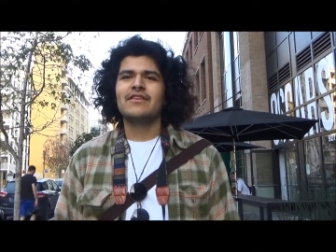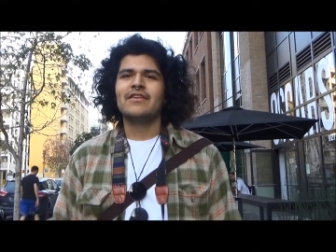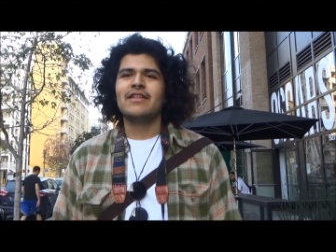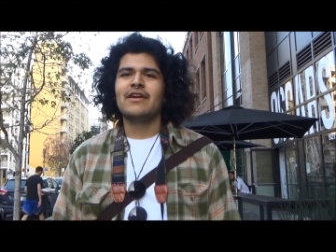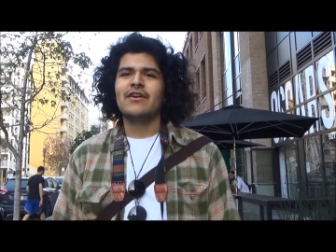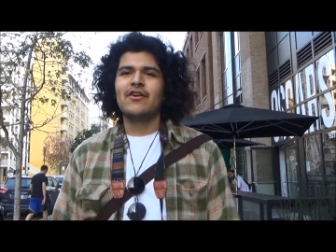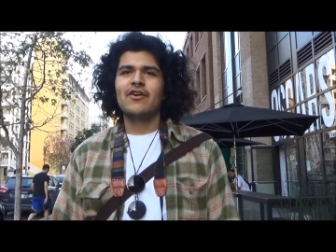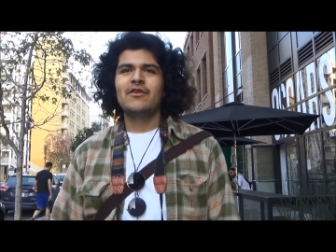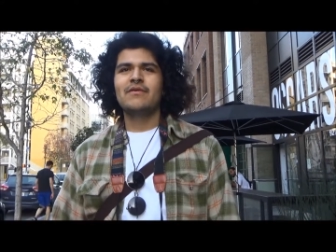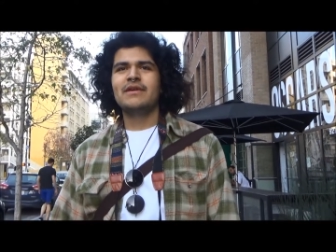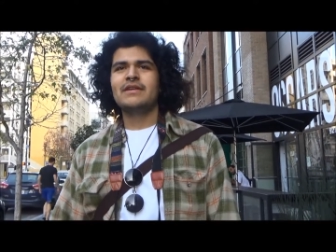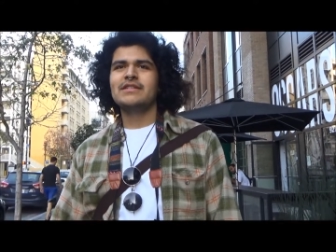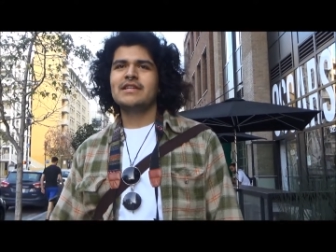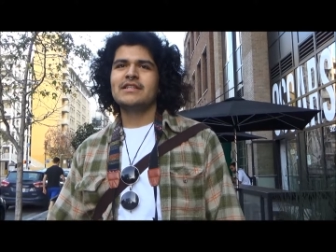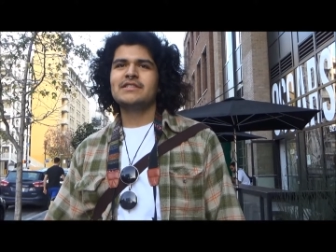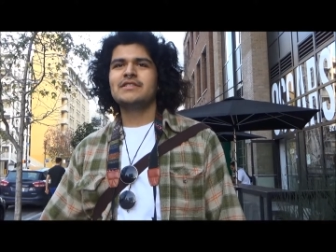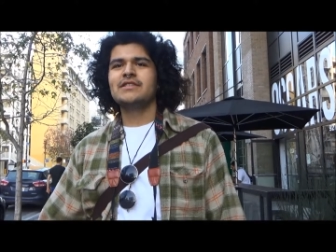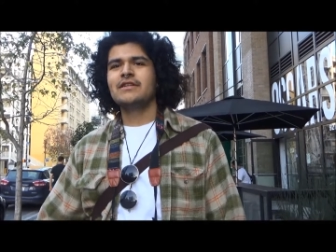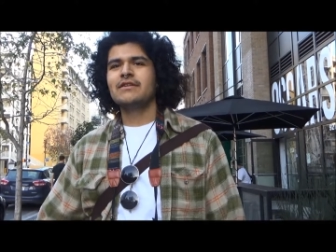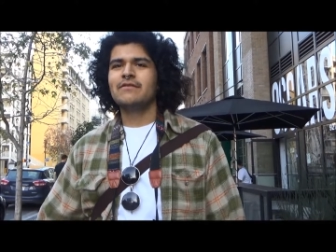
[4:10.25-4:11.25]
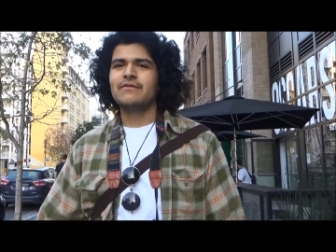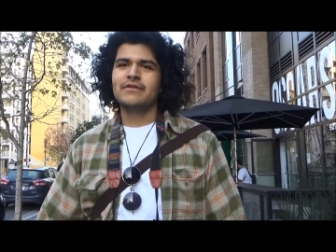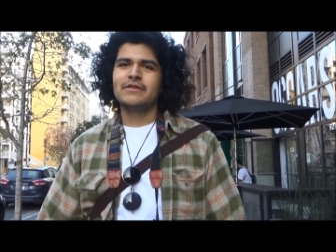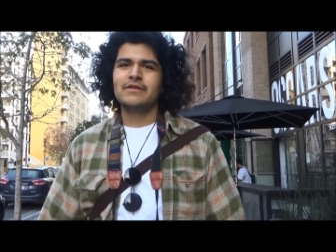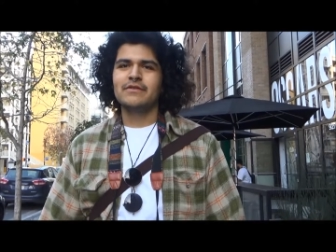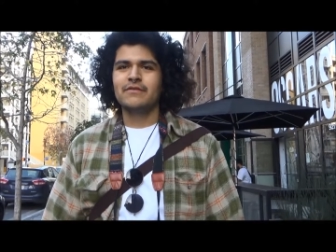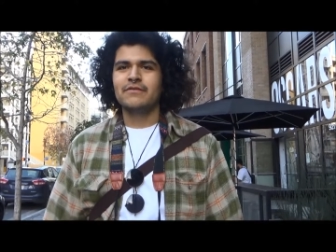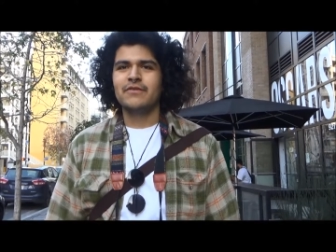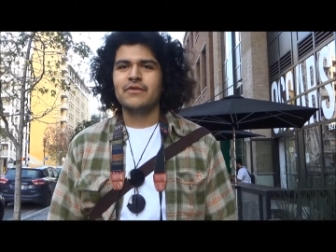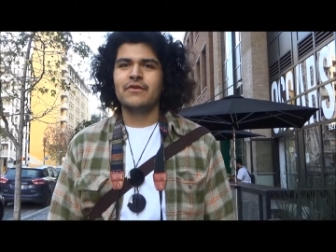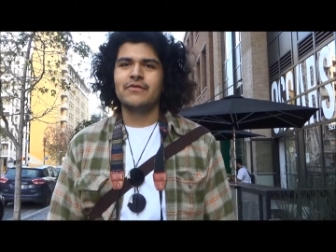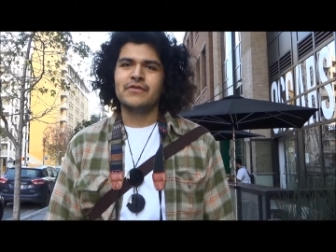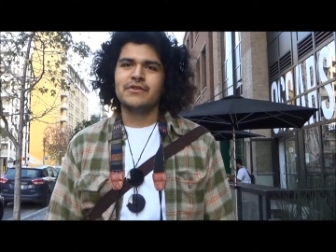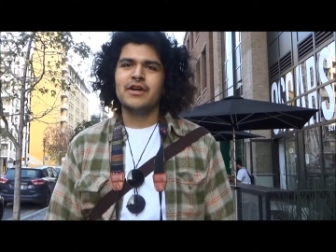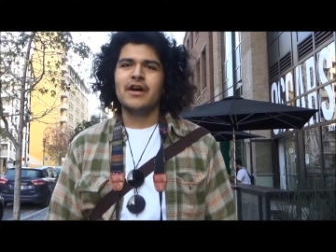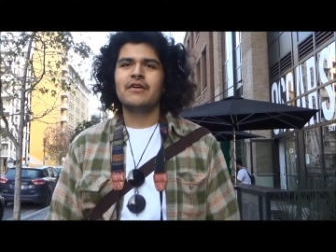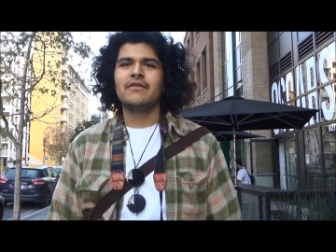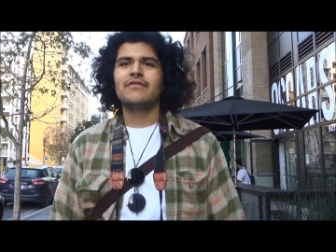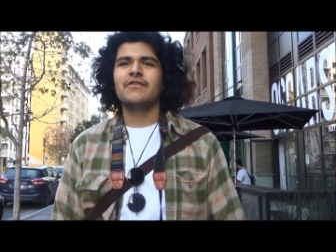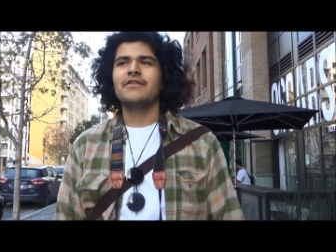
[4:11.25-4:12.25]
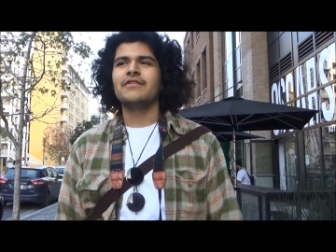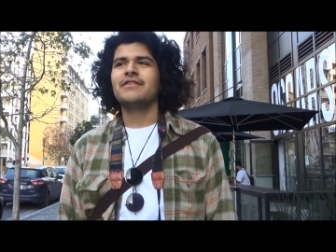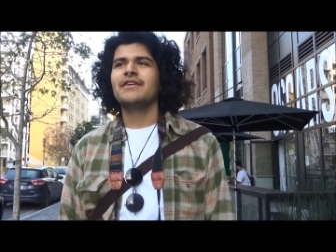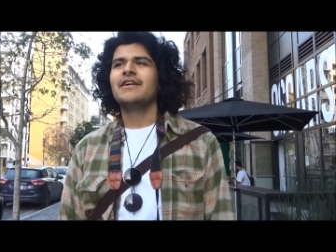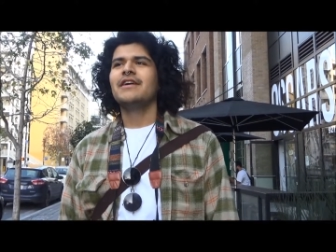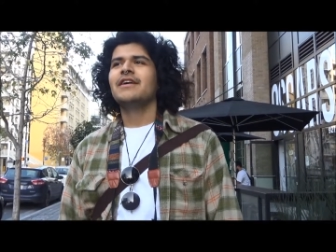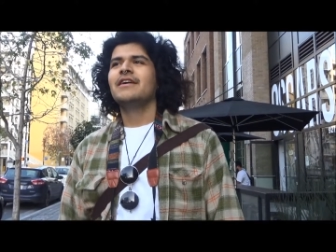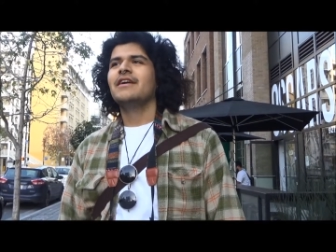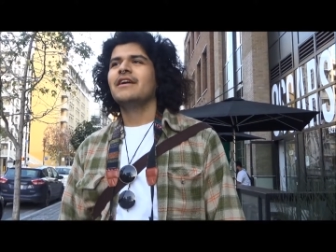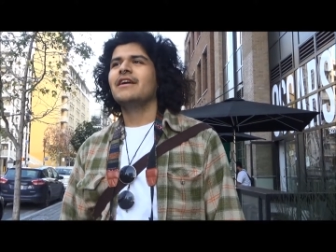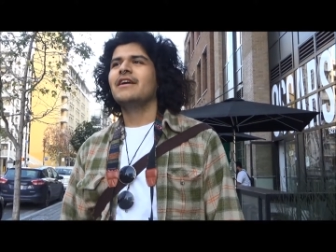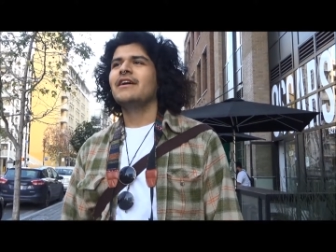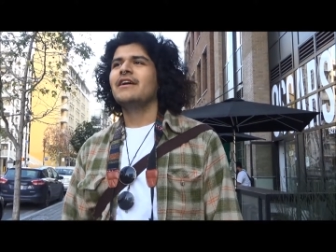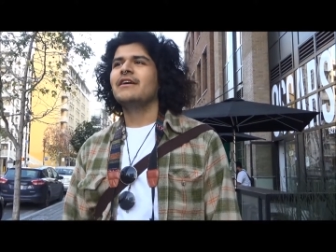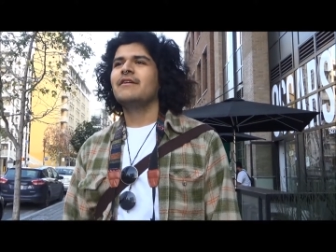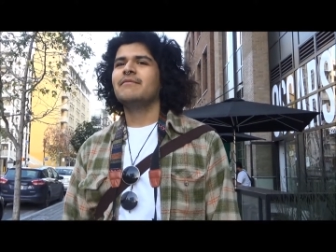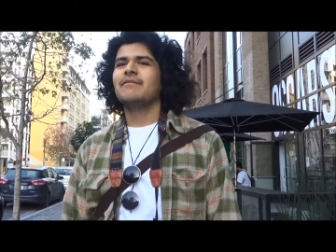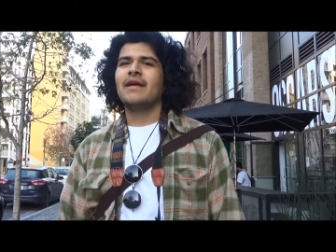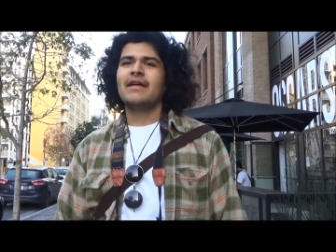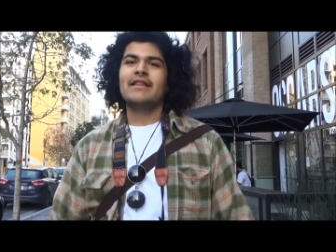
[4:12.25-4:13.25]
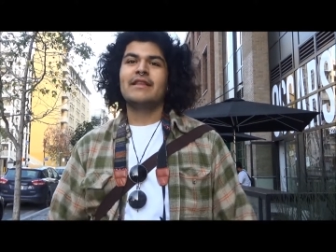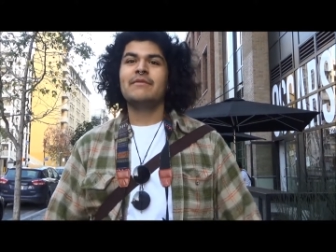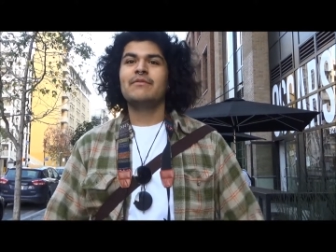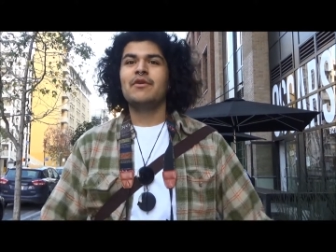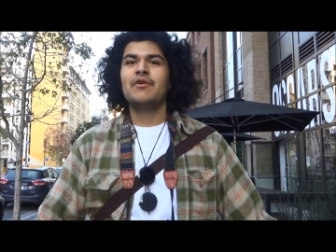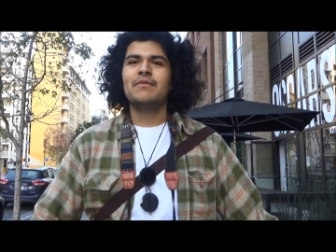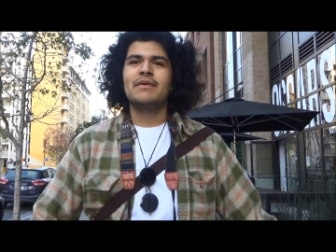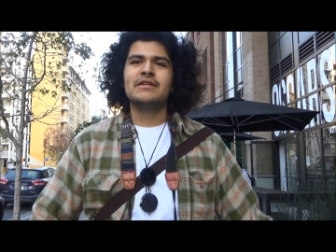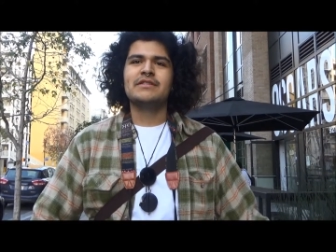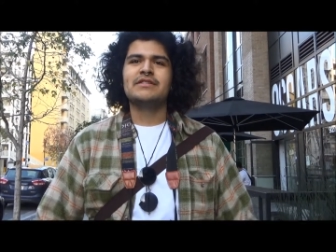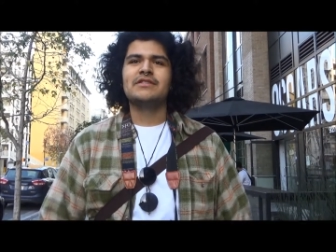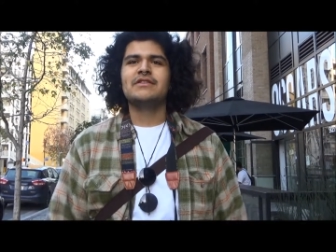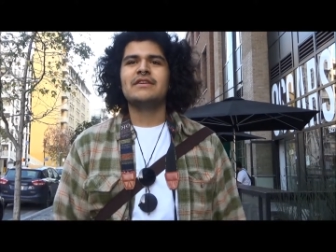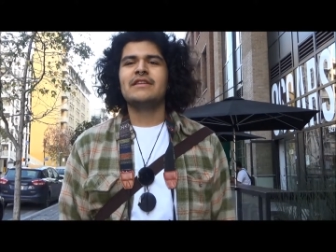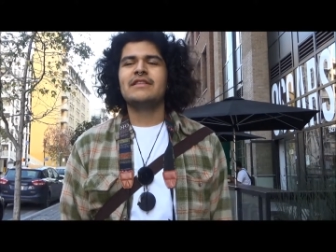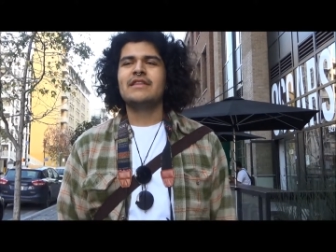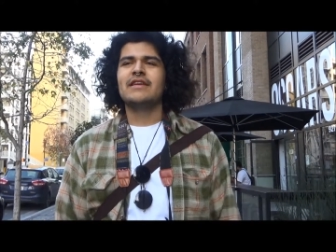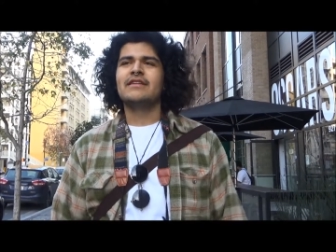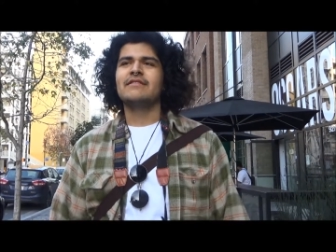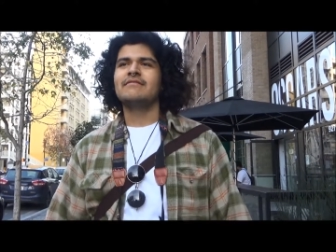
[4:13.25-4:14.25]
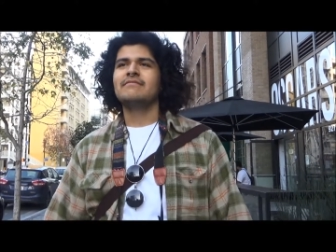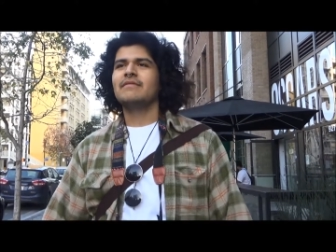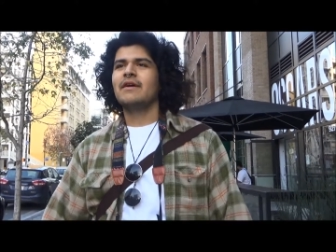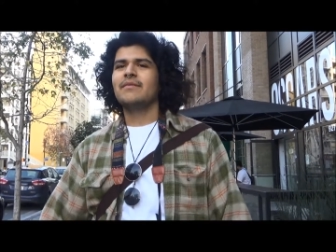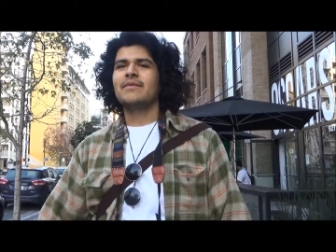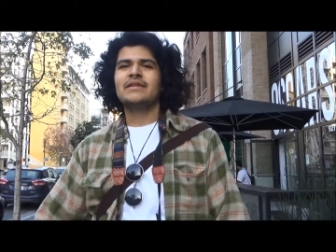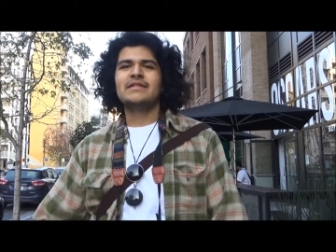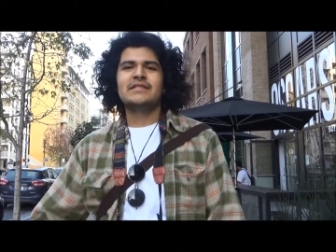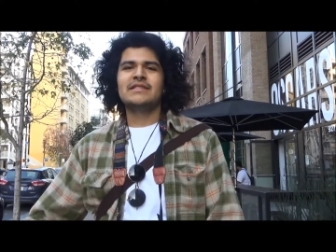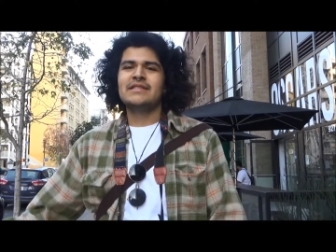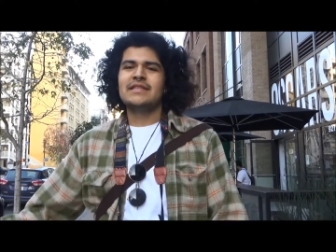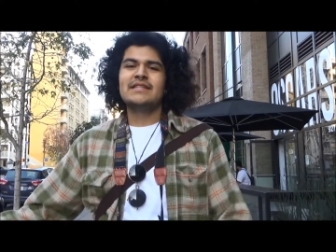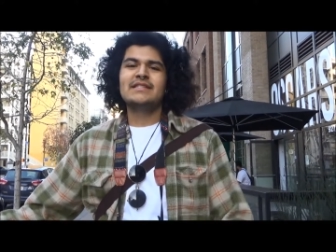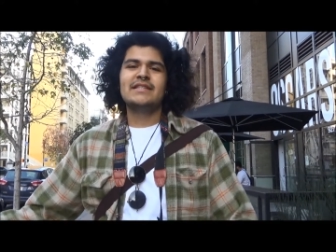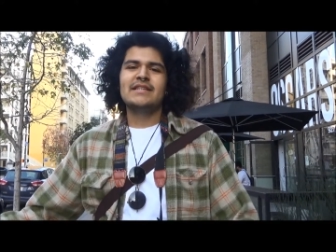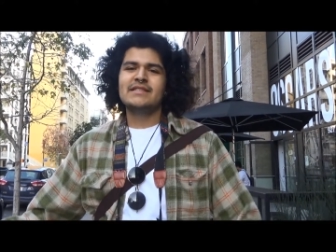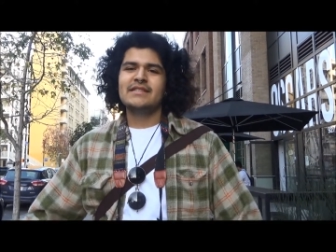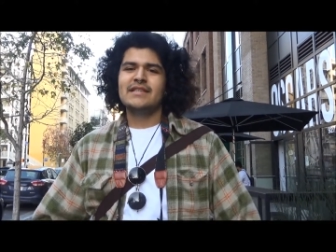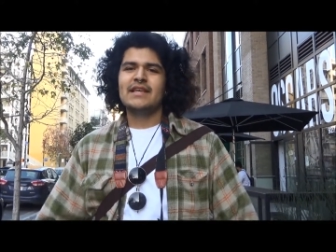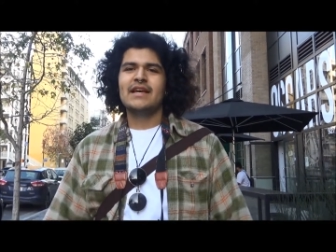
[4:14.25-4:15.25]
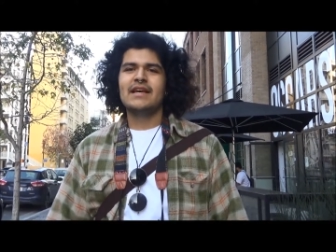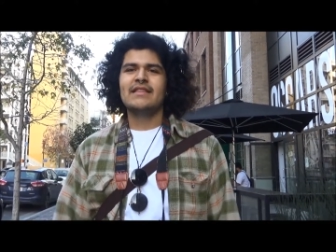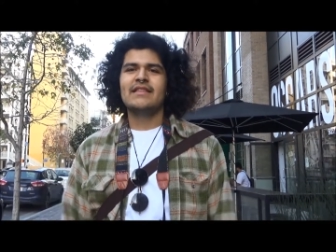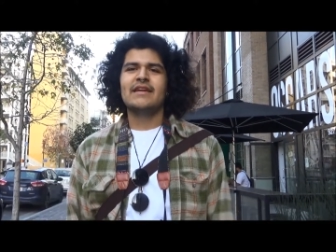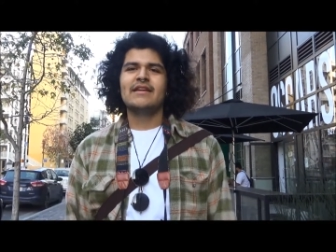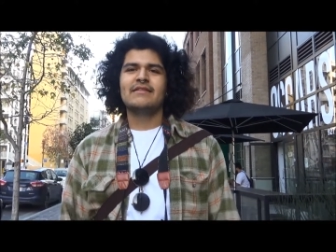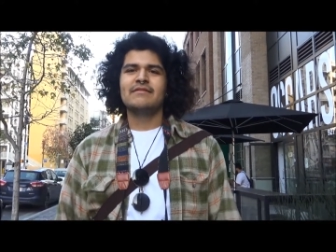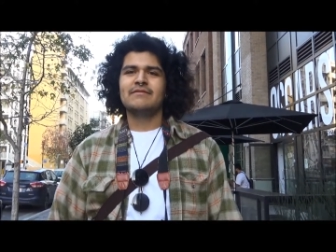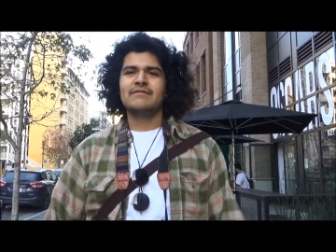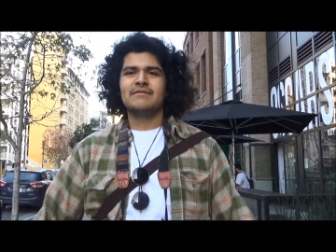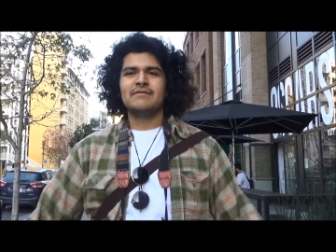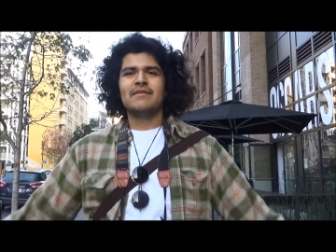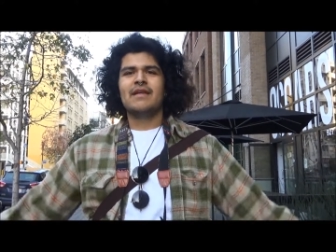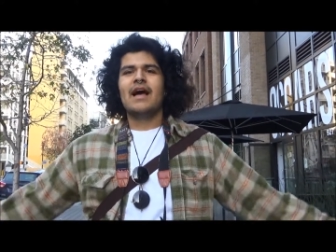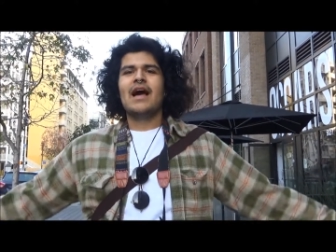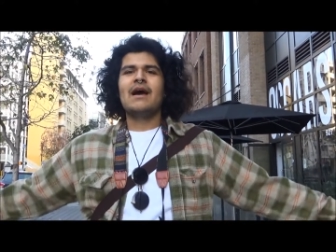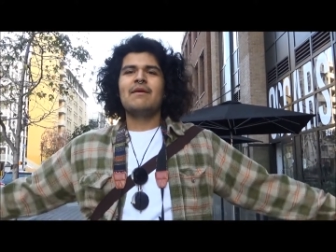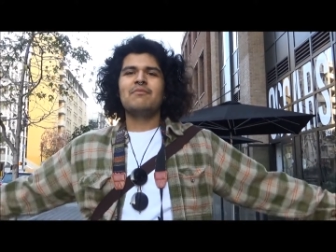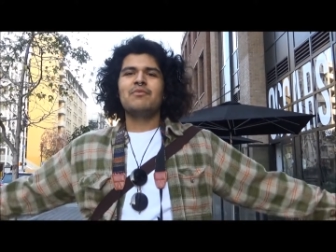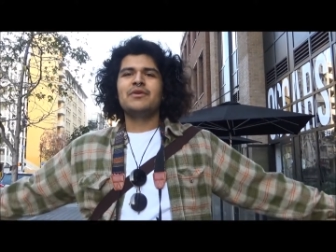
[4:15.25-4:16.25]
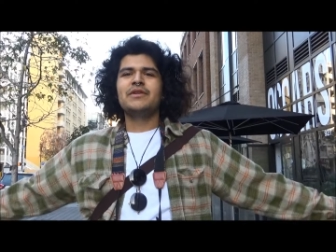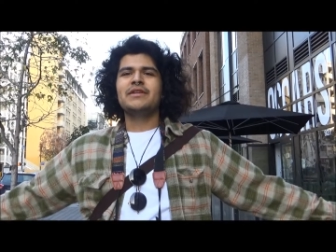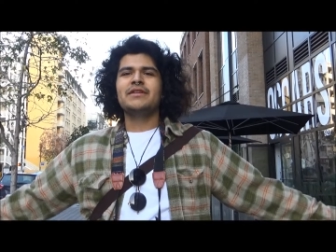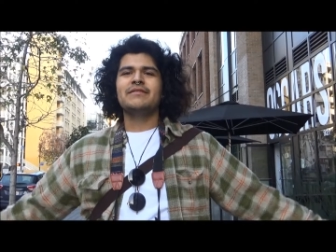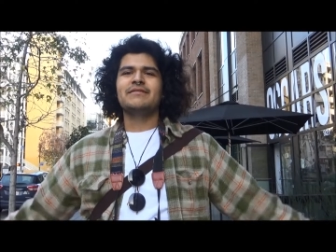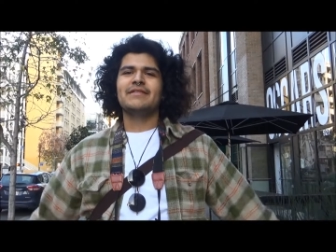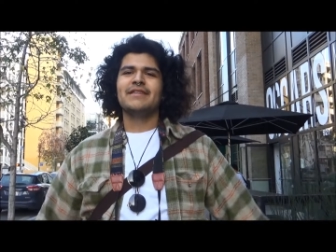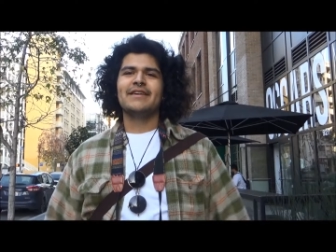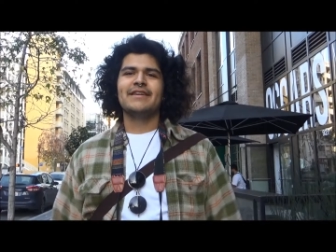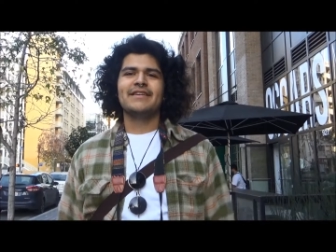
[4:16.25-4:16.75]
Like, oh, he's actually looking for a photographer. I'll let him know about you, and then just easy as that, and then I'm winning. Like.